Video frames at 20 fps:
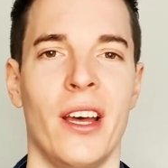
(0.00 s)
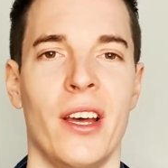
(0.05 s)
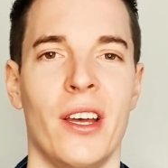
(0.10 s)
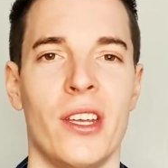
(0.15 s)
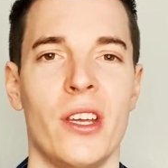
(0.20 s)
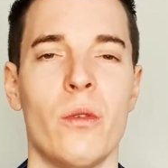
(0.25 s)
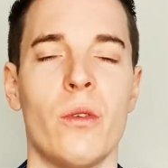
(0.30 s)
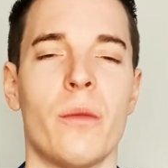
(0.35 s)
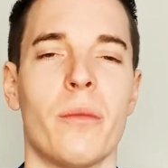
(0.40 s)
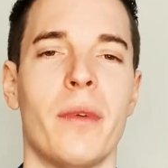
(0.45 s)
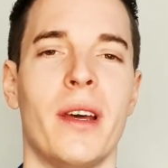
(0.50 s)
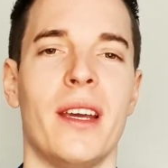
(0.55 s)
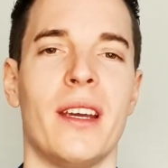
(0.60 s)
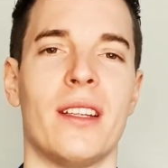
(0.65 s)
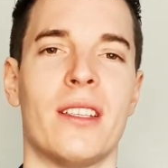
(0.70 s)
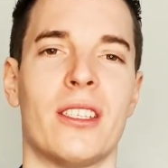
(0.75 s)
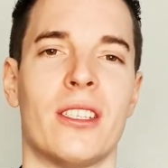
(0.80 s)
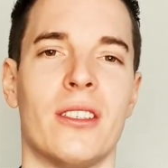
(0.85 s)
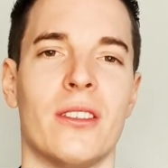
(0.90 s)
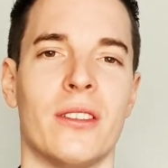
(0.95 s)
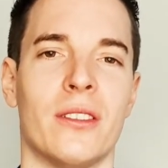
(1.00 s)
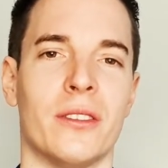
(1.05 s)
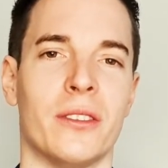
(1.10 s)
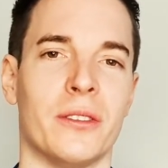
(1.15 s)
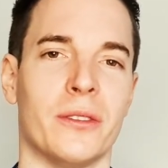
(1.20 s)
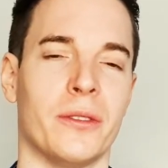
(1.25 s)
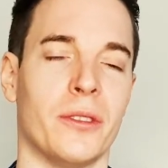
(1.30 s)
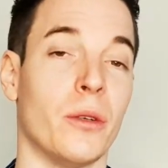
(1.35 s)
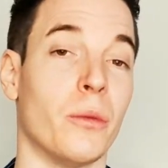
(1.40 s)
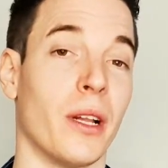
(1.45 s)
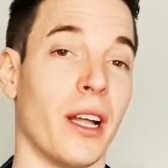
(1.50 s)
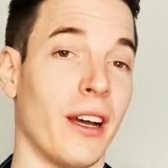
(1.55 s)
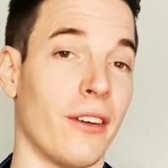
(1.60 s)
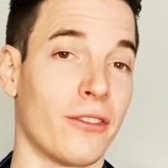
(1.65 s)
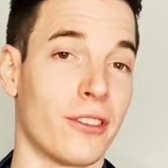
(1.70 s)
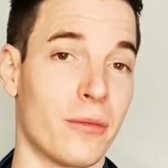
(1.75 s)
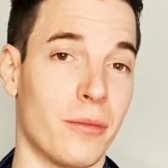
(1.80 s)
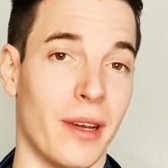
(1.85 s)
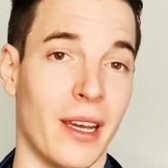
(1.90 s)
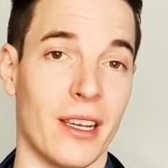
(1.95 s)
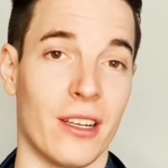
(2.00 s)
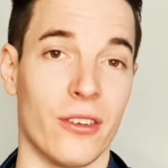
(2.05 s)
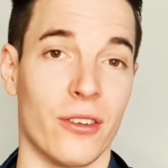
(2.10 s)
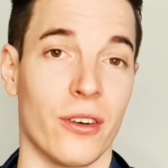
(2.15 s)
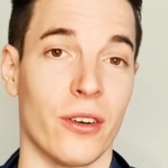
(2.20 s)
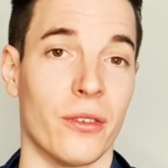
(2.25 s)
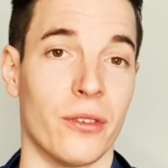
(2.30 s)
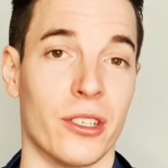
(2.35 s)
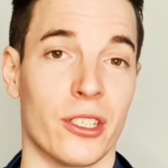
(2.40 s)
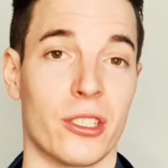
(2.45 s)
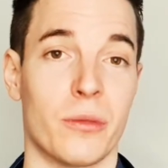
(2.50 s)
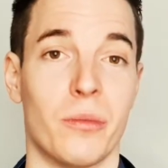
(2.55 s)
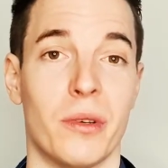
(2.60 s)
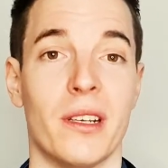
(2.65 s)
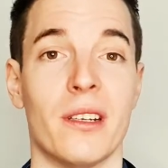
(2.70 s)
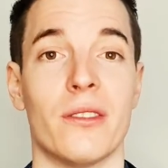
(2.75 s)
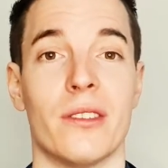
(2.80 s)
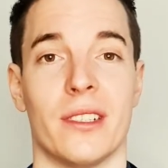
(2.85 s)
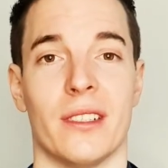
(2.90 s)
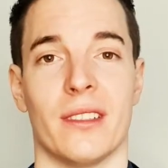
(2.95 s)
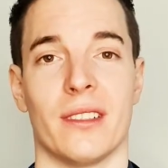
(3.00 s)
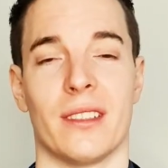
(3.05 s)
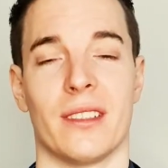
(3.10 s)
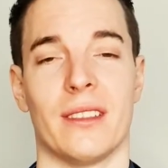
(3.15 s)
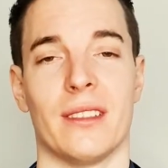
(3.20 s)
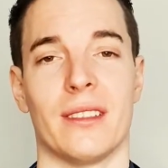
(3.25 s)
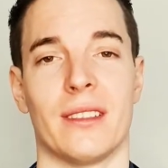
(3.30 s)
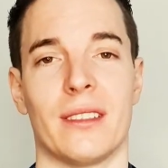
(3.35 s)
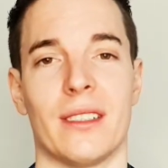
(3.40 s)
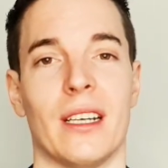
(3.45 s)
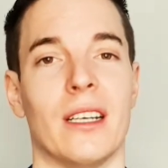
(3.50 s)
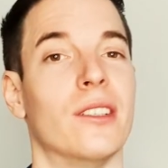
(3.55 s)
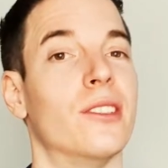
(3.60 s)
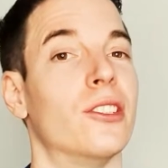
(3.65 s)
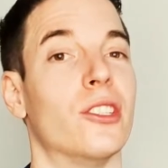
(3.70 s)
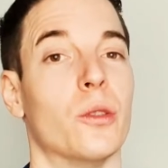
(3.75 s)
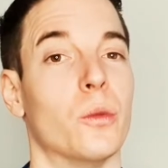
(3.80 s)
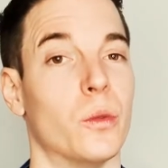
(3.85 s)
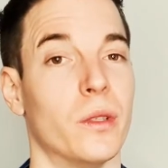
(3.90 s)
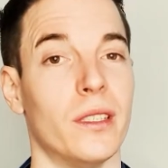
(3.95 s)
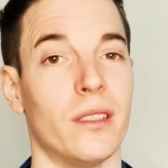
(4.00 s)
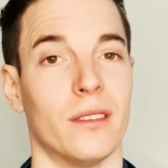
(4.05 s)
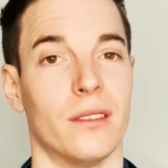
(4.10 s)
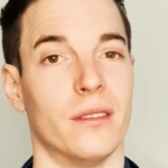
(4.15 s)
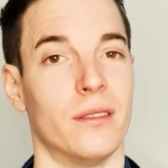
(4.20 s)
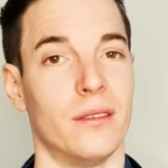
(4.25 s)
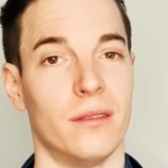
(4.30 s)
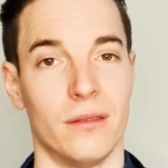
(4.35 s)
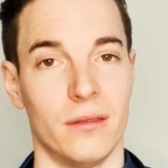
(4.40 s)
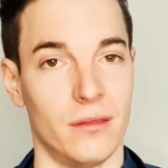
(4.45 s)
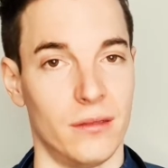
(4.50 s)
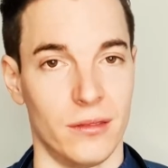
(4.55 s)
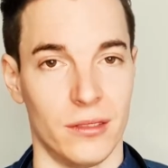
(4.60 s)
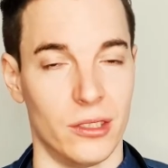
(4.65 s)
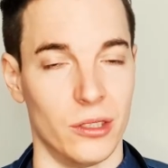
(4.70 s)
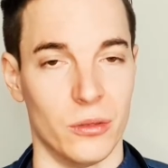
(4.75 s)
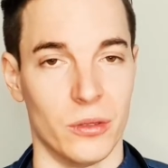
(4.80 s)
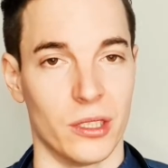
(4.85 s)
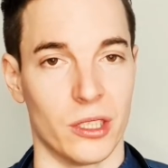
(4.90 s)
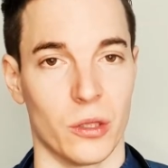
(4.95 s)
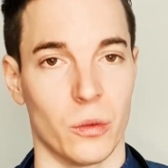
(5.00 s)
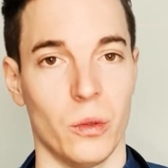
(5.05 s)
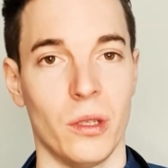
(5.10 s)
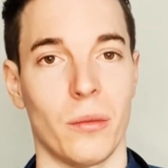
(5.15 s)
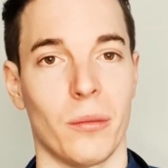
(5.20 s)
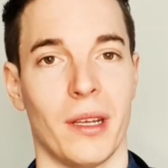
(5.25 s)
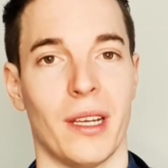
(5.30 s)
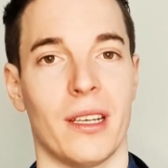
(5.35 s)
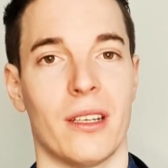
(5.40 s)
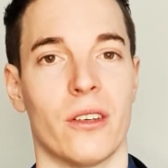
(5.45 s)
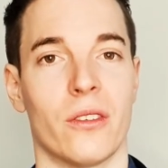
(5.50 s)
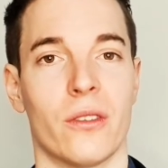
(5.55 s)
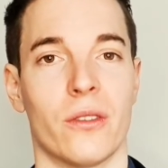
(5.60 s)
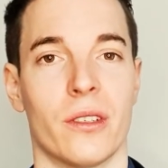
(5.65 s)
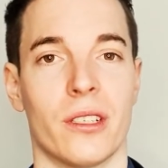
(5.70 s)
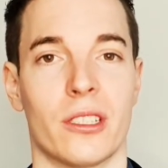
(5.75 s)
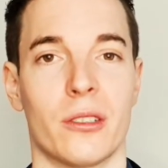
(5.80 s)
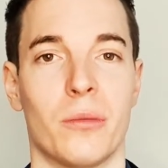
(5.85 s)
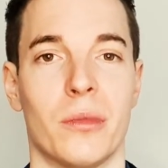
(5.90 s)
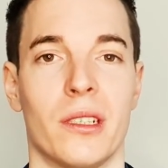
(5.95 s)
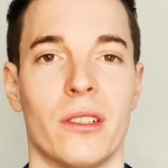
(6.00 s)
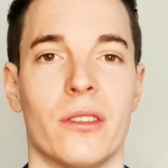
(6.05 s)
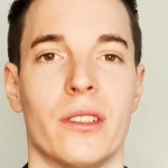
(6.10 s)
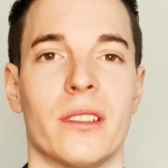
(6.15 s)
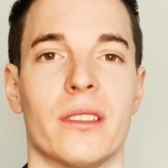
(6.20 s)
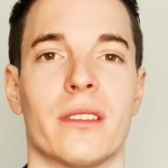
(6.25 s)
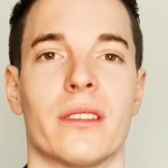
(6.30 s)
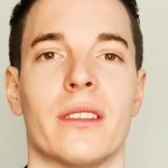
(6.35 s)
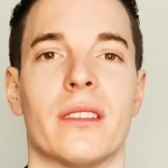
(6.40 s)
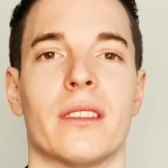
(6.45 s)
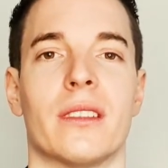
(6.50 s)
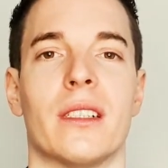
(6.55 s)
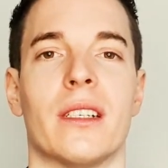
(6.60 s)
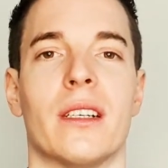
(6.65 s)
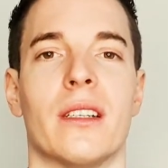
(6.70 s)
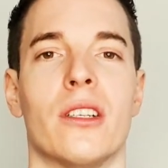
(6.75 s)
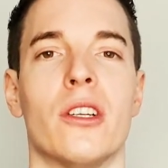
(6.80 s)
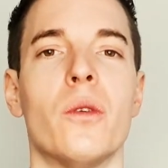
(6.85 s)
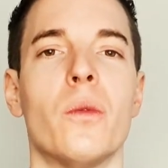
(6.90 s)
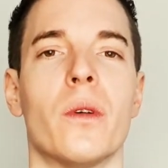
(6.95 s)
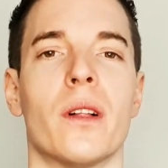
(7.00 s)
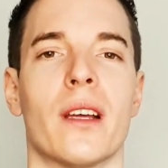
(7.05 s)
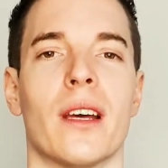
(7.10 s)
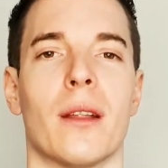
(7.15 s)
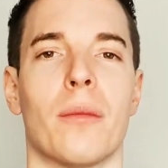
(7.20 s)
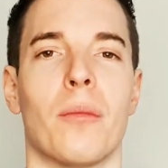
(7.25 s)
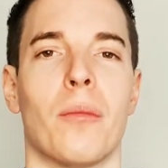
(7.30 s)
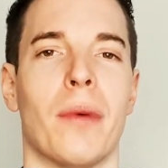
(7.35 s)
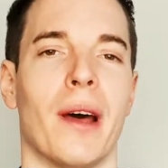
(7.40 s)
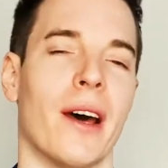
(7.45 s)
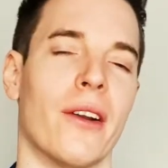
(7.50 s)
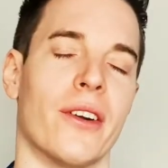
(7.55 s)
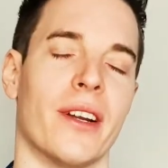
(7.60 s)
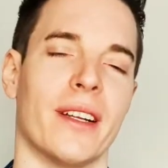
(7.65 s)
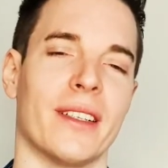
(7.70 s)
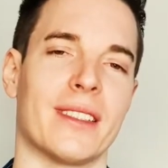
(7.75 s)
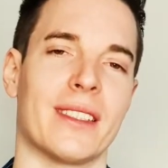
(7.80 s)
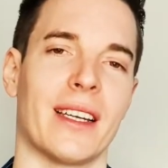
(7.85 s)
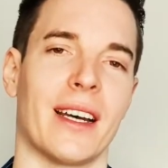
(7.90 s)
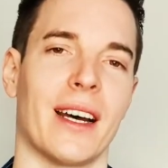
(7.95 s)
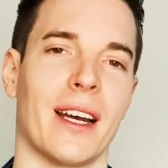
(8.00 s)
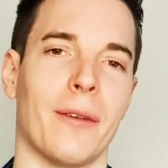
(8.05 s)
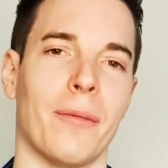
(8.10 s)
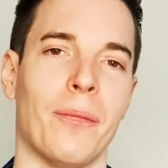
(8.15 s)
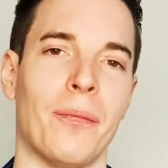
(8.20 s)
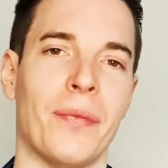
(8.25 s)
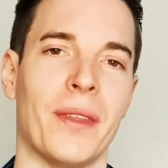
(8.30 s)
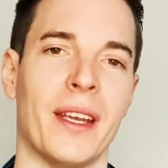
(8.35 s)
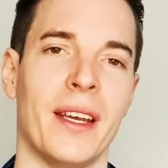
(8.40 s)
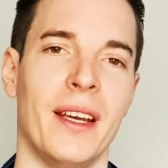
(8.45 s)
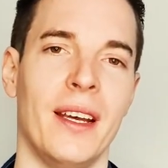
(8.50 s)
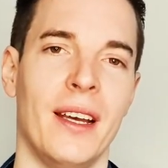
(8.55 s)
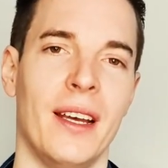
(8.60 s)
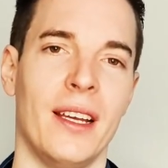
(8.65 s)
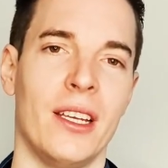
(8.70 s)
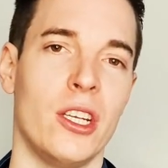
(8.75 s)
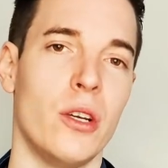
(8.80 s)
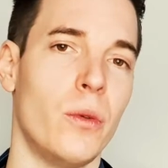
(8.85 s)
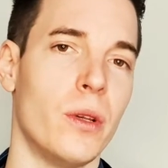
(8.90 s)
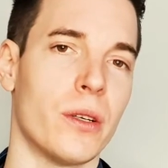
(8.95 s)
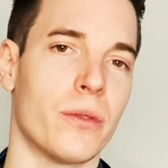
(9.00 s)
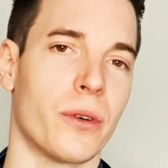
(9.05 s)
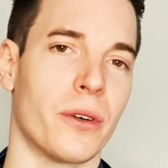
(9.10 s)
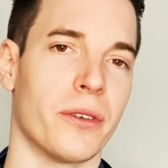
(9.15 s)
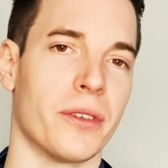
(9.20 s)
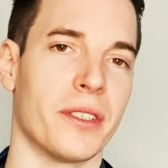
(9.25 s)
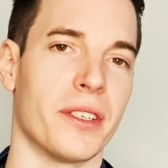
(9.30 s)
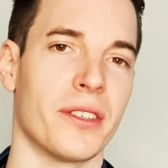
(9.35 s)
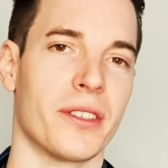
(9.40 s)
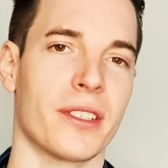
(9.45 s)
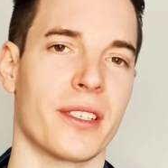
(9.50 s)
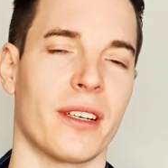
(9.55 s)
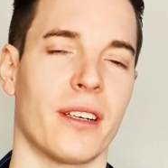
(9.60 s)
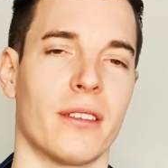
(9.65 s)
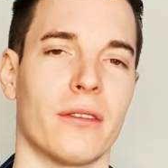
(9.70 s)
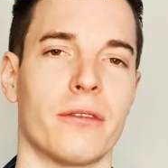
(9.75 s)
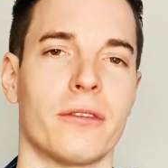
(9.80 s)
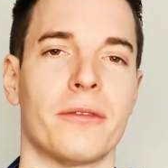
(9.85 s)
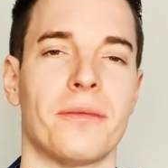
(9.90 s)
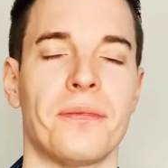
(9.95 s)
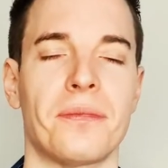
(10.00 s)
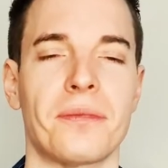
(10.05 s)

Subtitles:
you will have to make your own experiences, and you will do it. You will make your own experiences, and you will get better at time. You will grow in yourself,